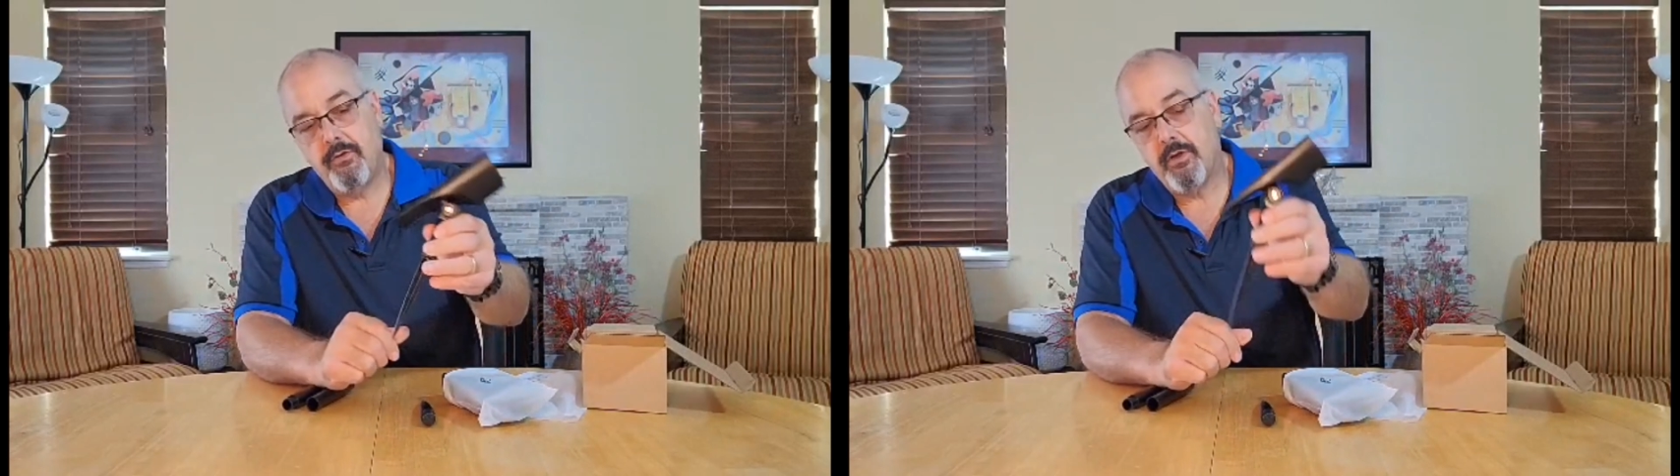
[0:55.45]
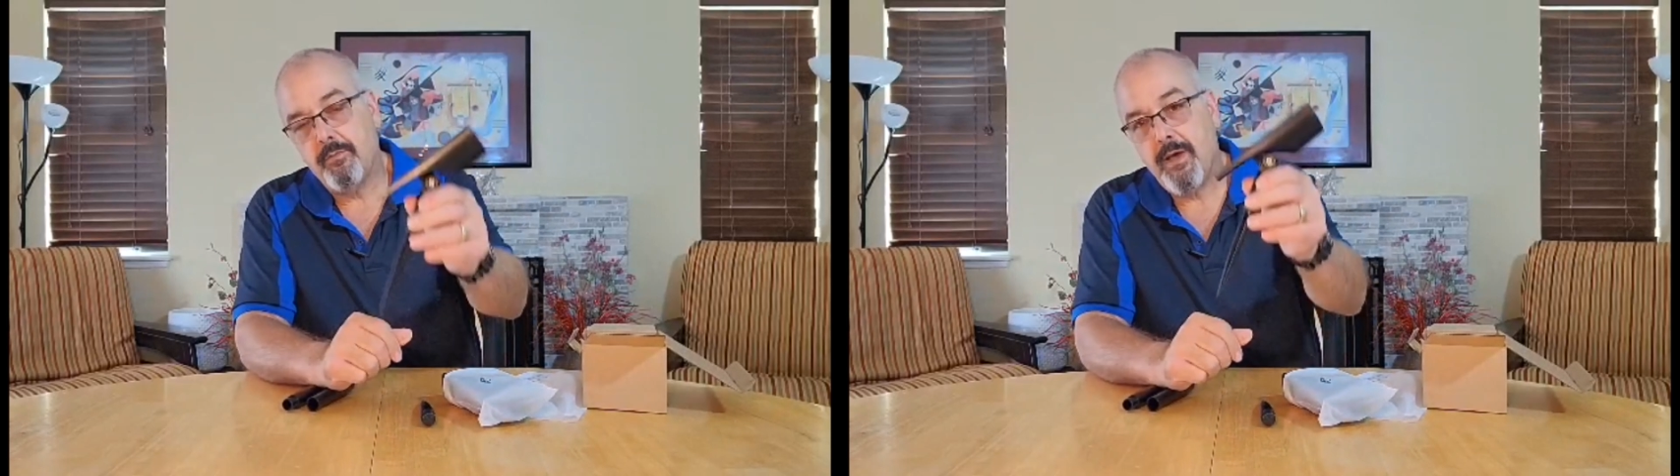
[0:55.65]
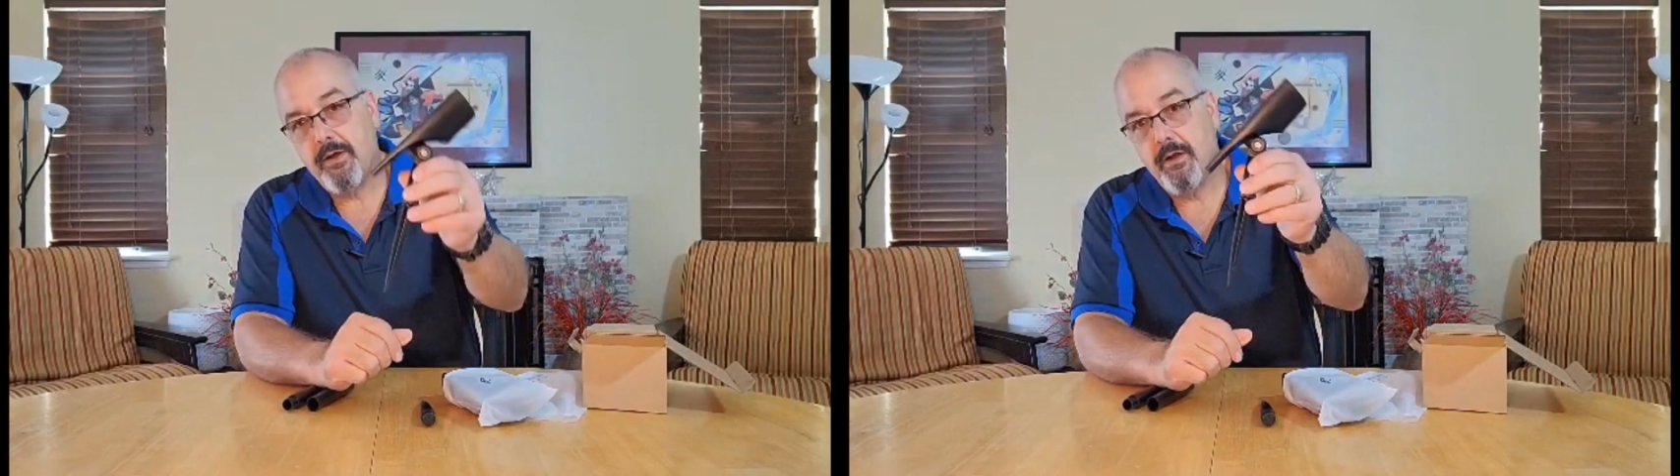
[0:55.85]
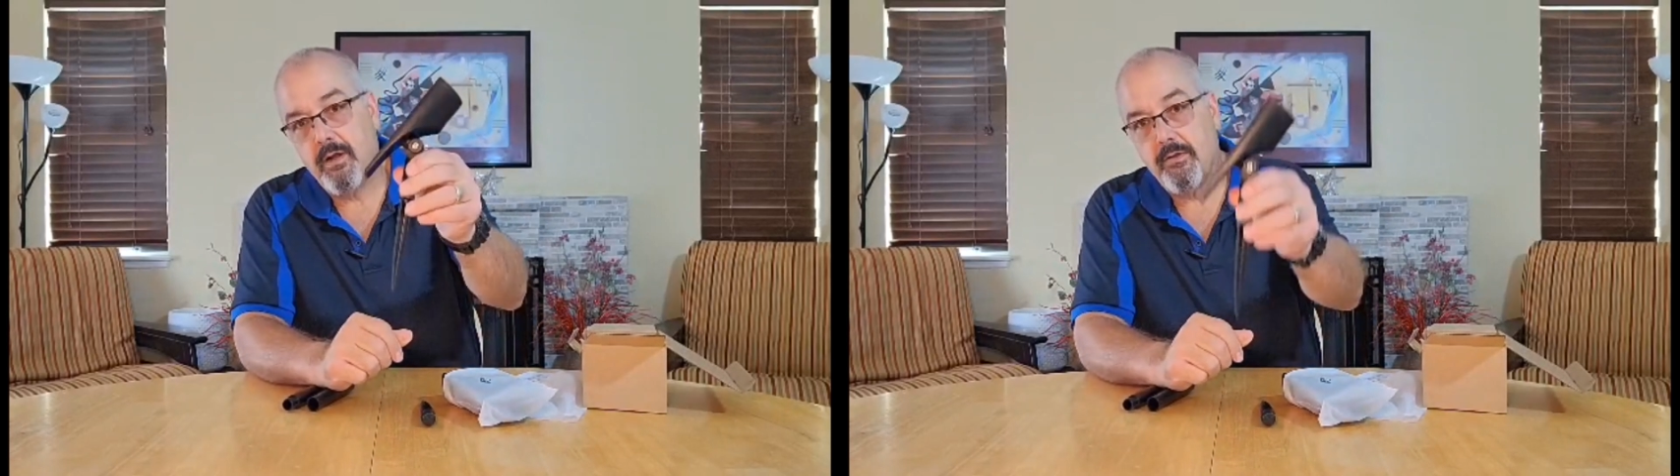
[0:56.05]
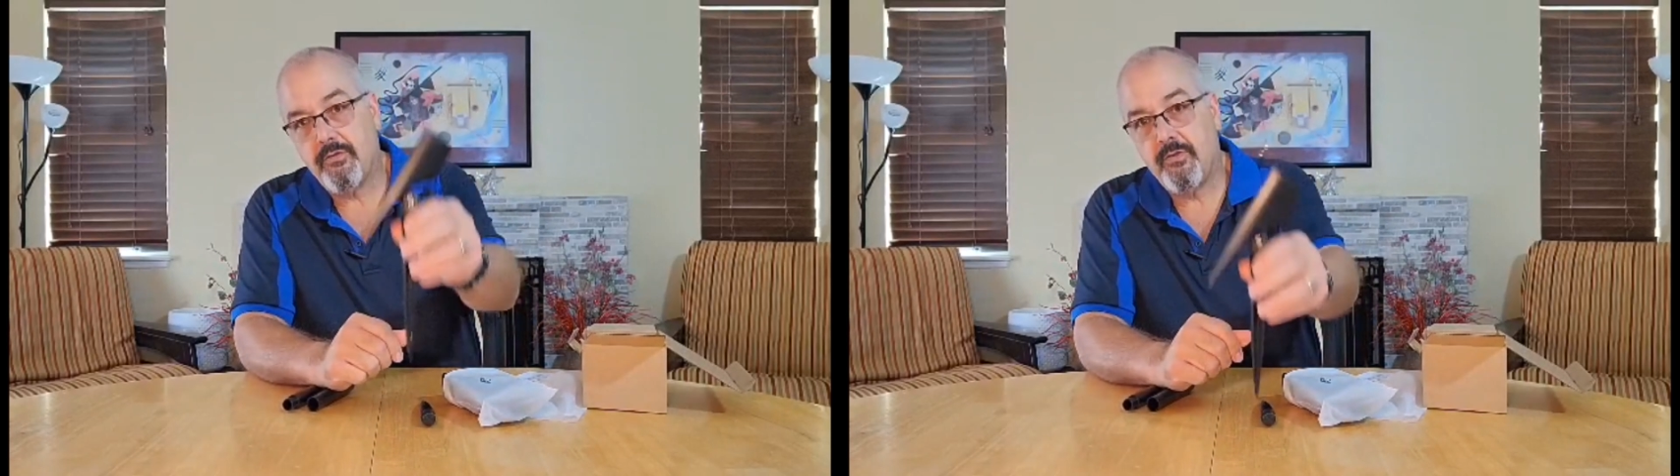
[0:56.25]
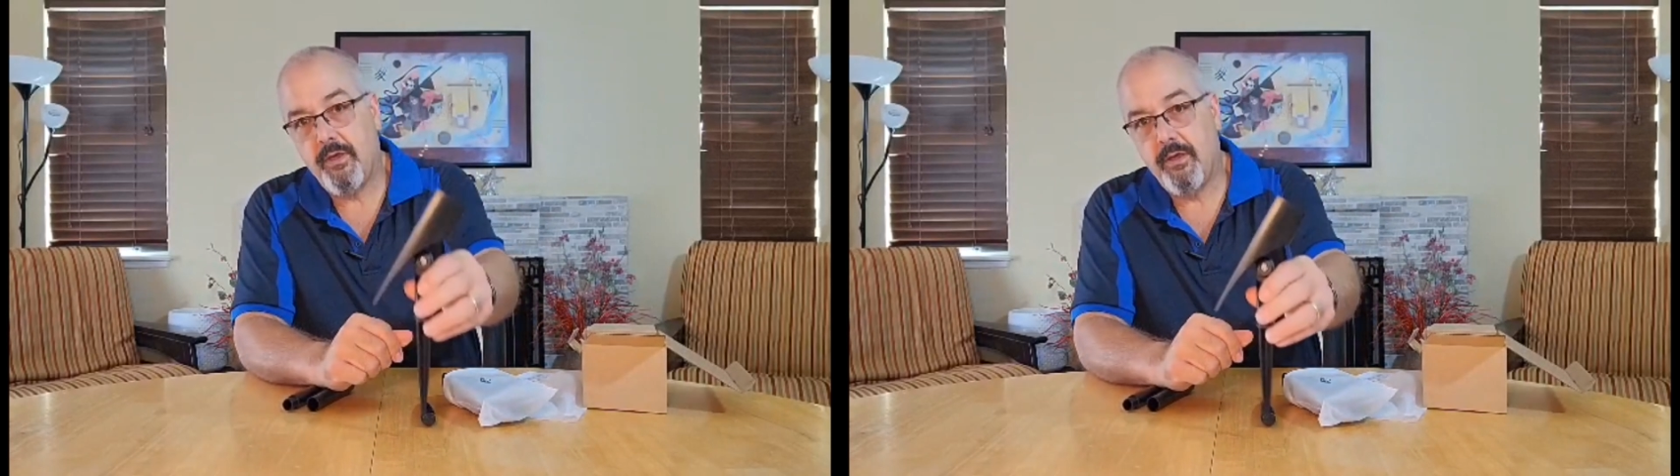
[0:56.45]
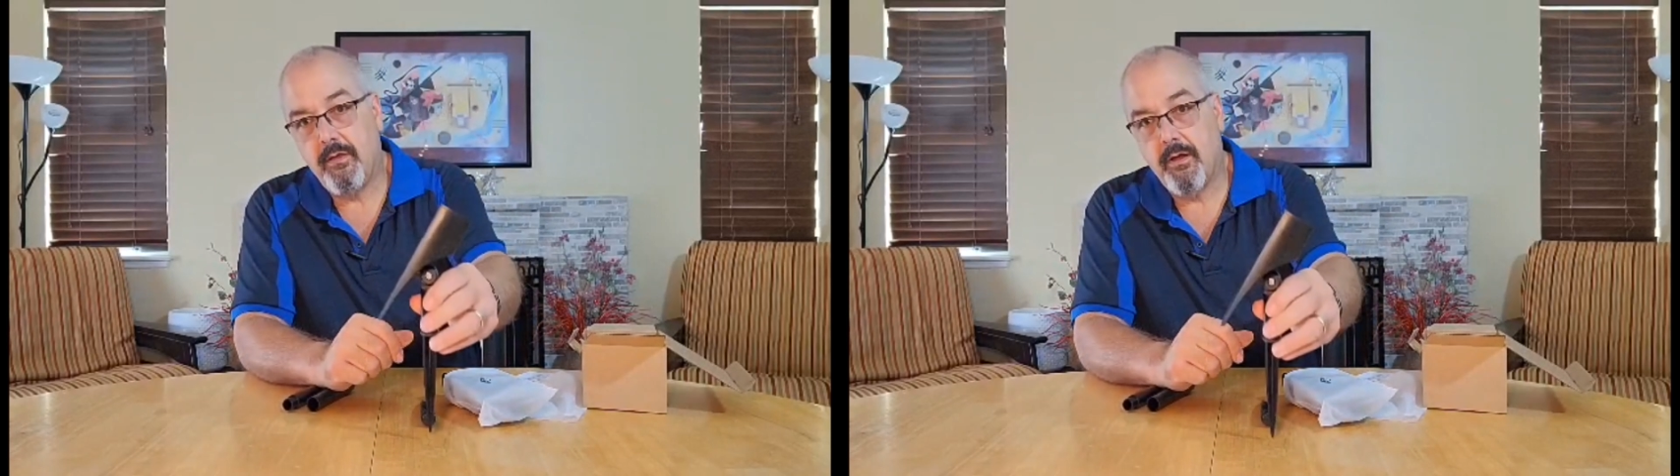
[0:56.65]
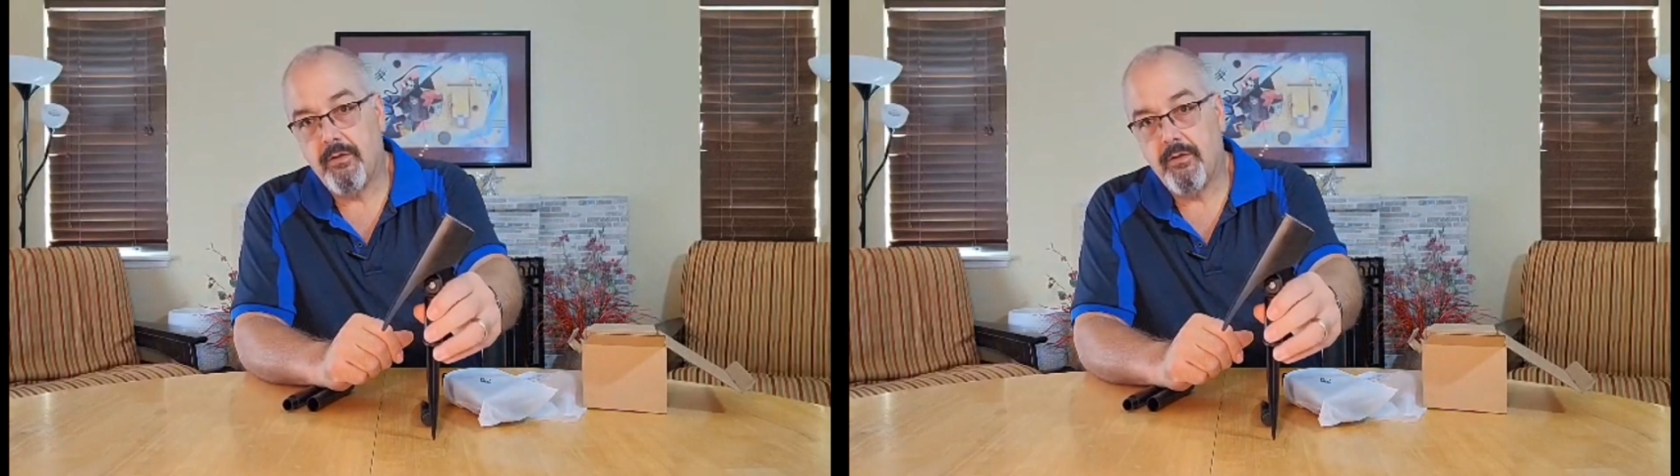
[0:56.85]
You can mount it on a stake